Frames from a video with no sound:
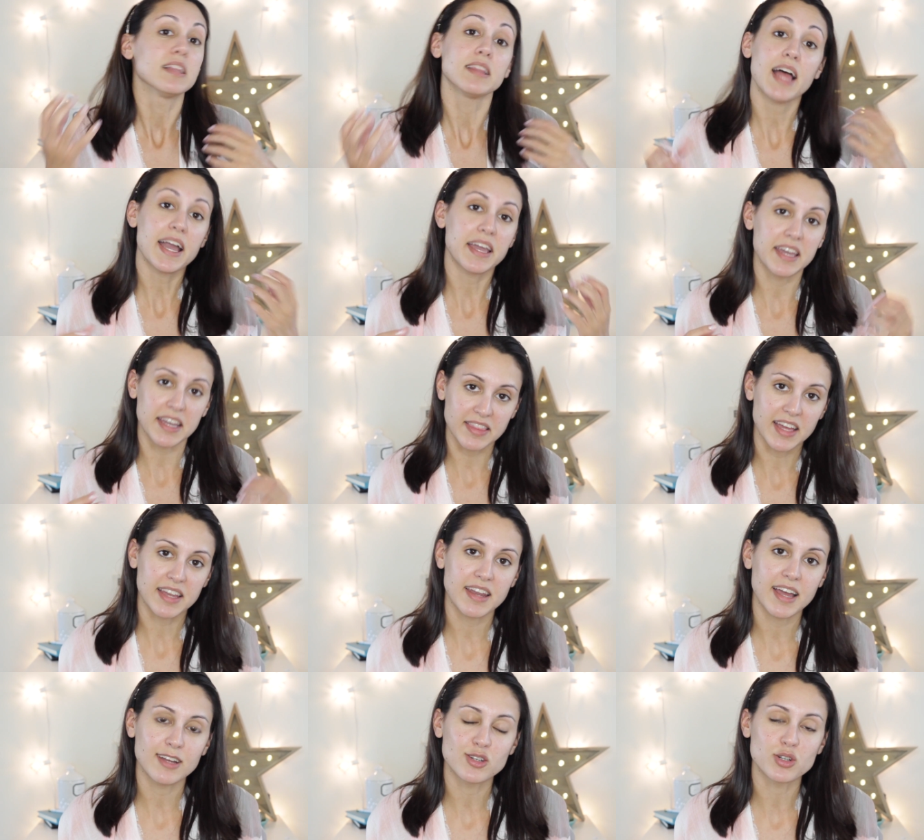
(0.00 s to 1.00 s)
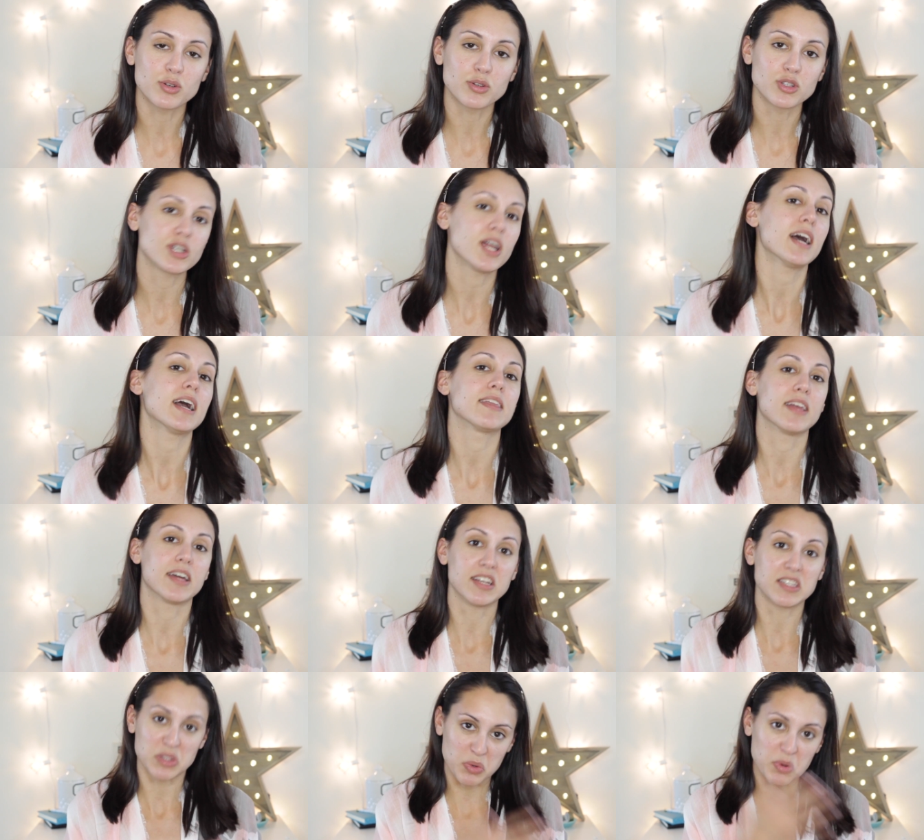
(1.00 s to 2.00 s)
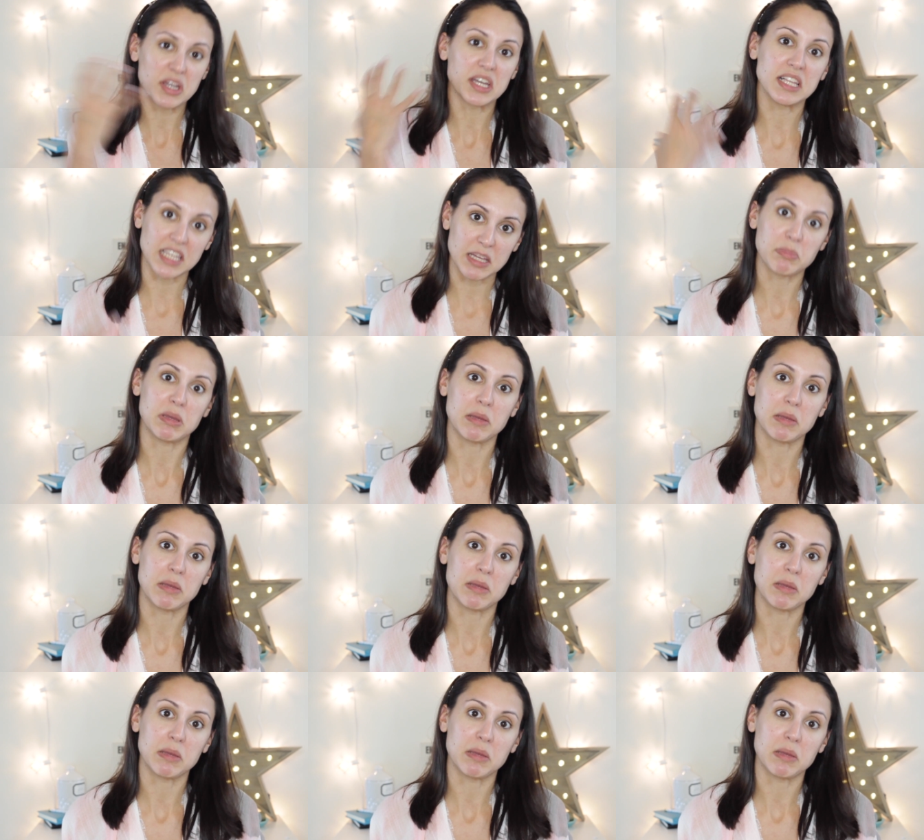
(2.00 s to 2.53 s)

lacking that natural shine that us oily